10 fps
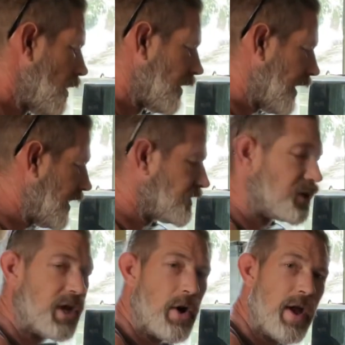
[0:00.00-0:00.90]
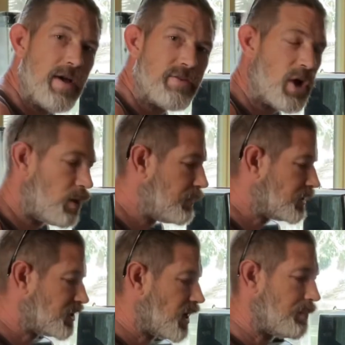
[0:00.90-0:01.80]
Okay, so now I have it all
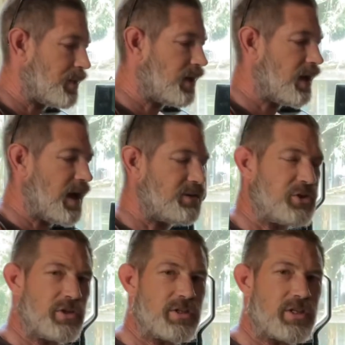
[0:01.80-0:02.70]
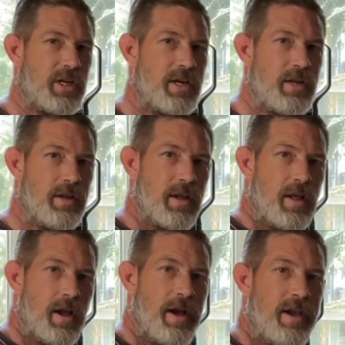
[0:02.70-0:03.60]
mixed up, and as you can see,
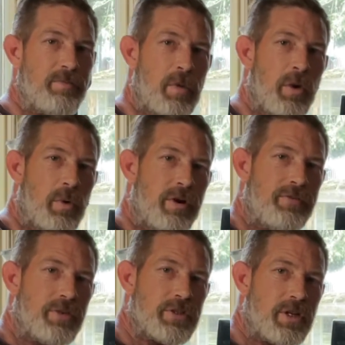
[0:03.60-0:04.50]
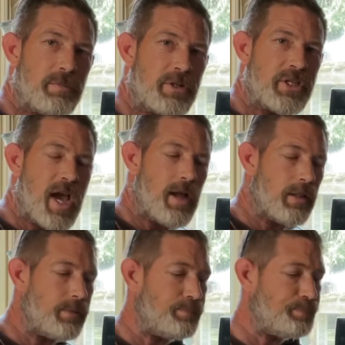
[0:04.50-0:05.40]
I have my wonderful summer salad.